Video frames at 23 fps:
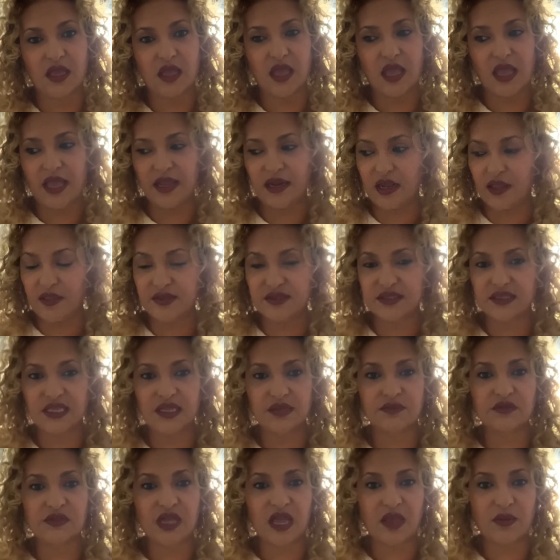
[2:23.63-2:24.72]
and at the same
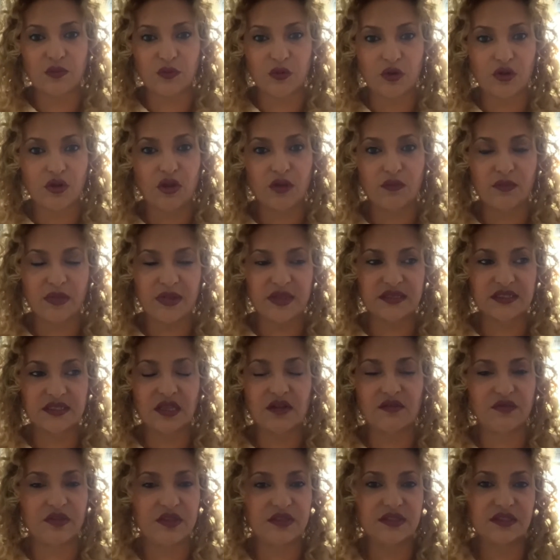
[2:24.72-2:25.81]
time work on
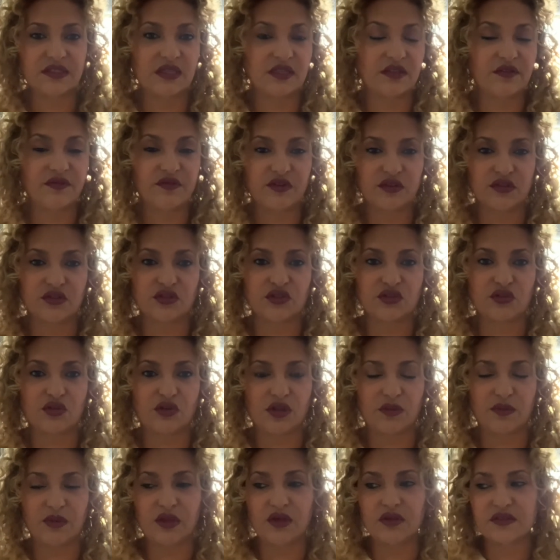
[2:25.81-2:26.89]
myself, this is a different story,
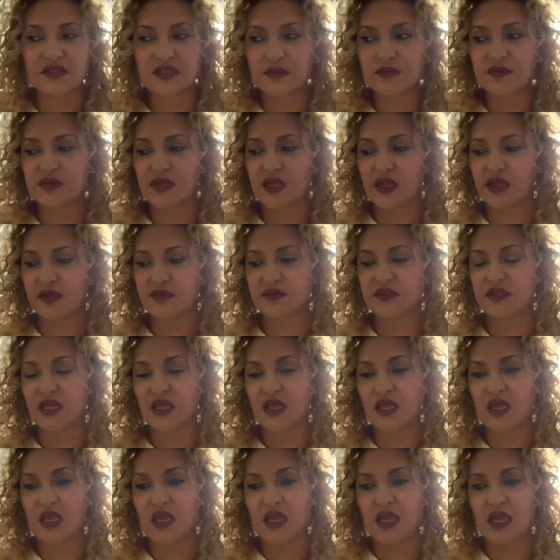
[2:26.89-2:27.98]
because sometimes
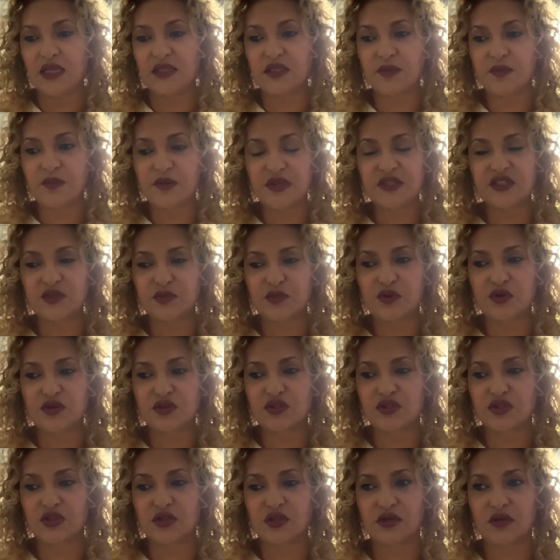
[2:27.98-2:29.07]
a depressed
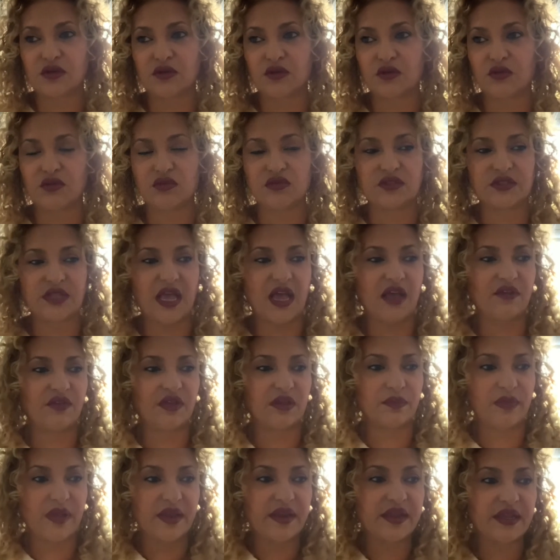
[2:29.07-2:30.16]
person who is having
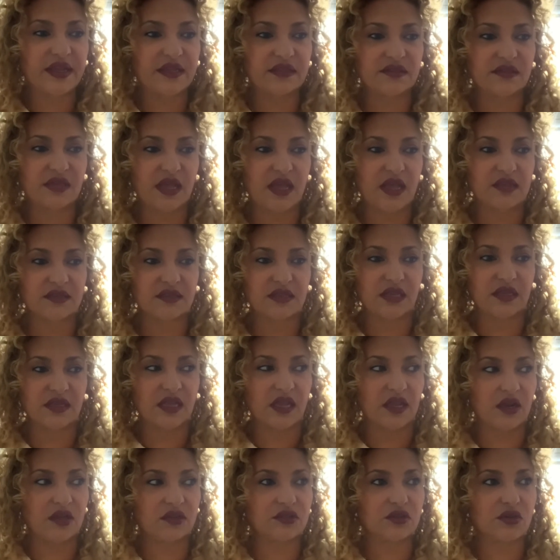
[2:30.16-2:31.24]
panic attacks and
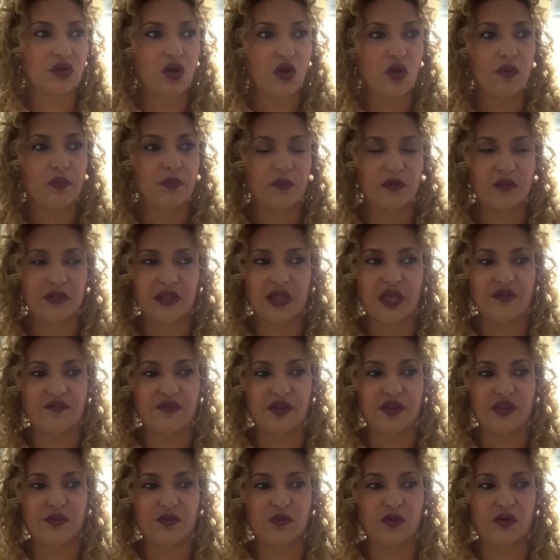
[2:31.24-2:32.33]
cannot cope with life
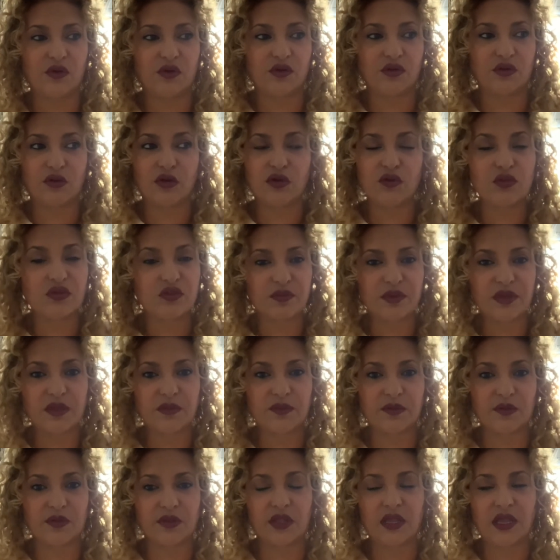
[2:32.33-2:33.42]
anymore nor with
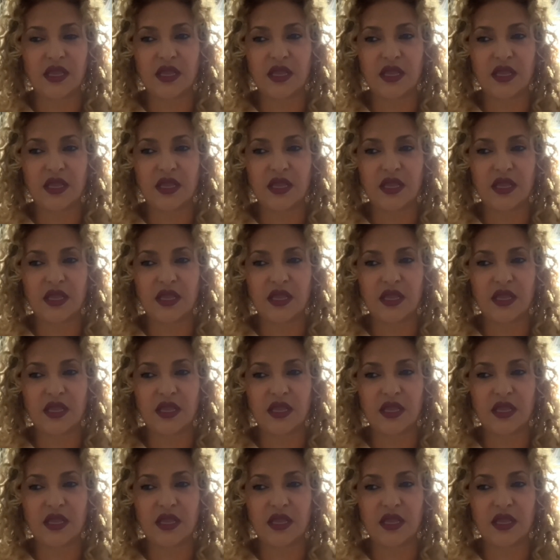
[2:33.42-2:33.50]
people,